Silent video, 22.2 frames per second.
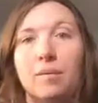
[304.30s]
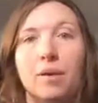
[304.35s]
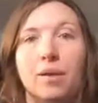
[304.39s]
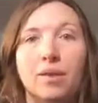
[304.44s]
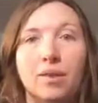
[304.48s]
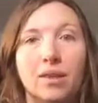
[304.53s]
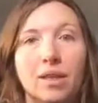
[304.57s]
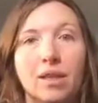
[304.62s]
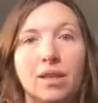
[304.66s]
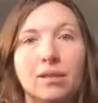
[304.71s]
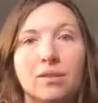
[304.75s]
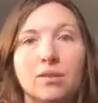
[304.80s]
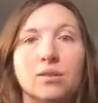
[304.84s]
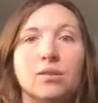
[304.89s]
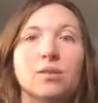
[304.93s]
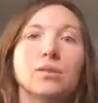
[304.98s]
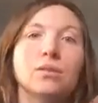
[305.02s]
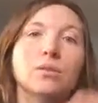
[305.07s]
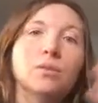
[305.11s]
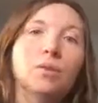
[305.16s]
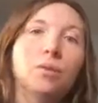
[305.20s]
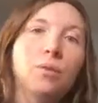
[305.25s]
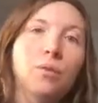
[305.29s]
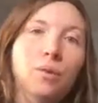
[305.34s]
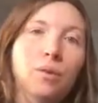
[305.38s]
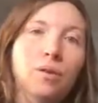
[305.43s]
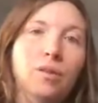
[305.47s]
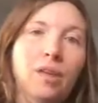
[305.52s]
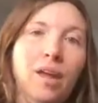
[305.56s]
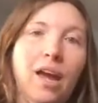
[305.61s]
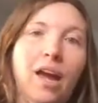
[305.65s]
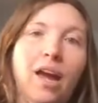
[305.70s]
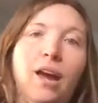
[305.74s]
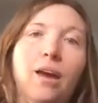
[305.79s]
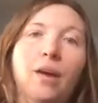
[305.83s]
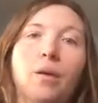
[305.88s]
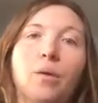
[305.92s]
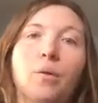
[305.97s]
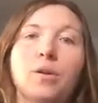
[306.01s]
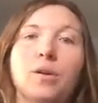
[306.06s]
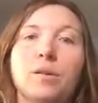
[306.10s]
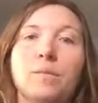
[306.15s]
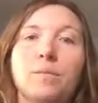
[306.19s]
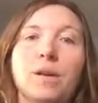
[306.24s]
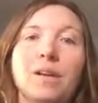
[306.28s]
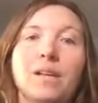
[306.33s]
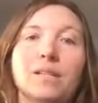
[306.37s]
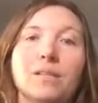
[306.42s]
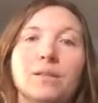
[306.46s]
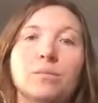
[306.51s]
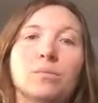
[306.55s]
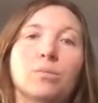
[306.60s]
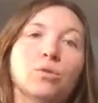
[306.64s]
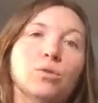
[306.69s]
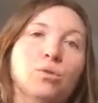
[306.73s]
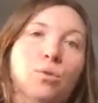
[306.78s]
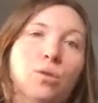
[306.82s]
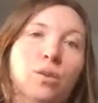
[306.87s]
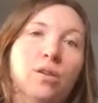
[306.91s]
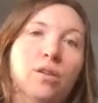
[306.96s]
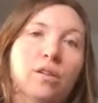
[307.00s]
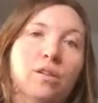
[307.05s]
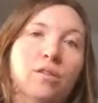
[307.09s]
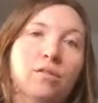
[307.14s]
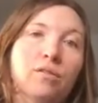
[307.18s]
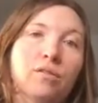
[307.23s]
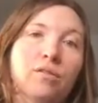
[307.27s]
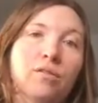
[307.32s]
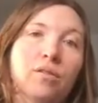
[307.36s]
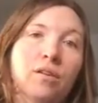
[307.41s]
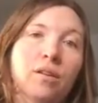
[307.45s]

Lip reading: about this or that, or to make some sort of